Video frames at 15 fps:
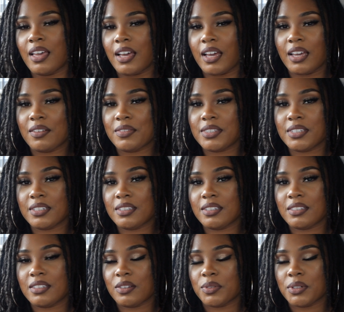I have
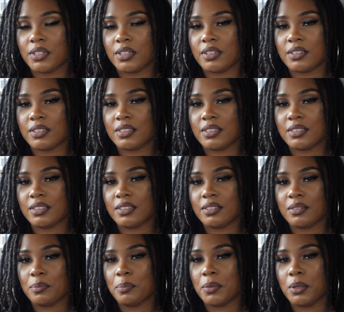67 locks,
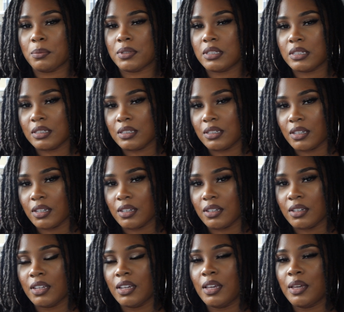maybe
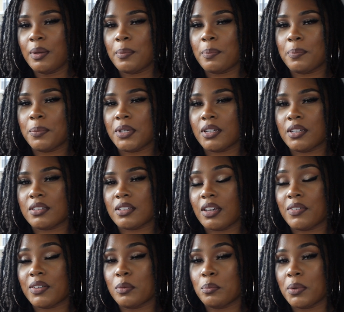68, because
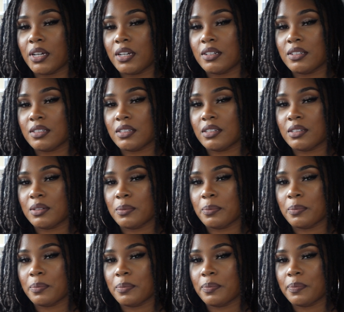I've combined
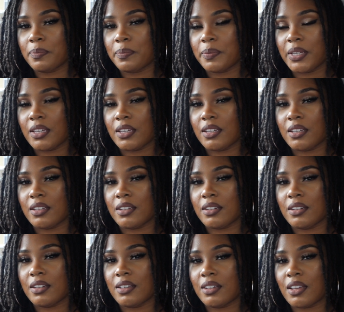some
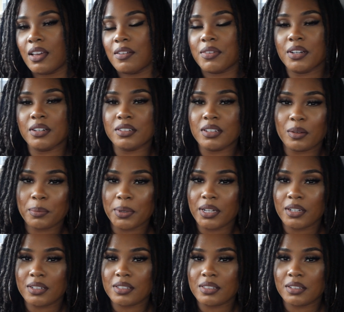and I've
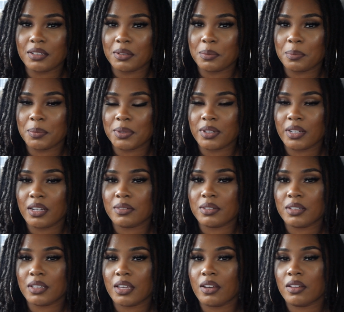uncombined some, so I have
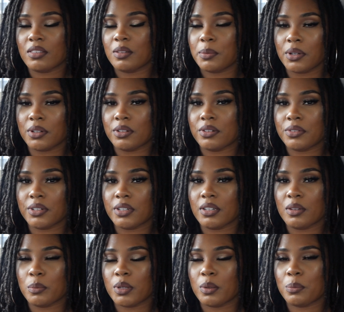to count them all over
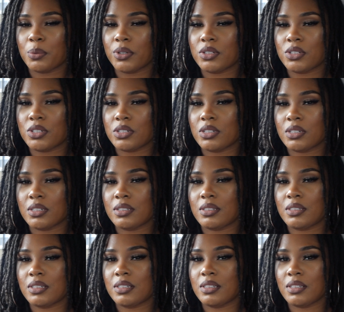again, but I'm pretty sure it's
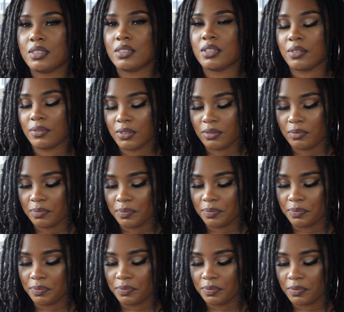
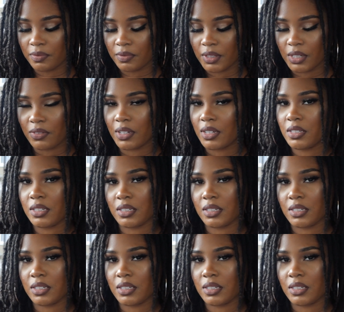67. If not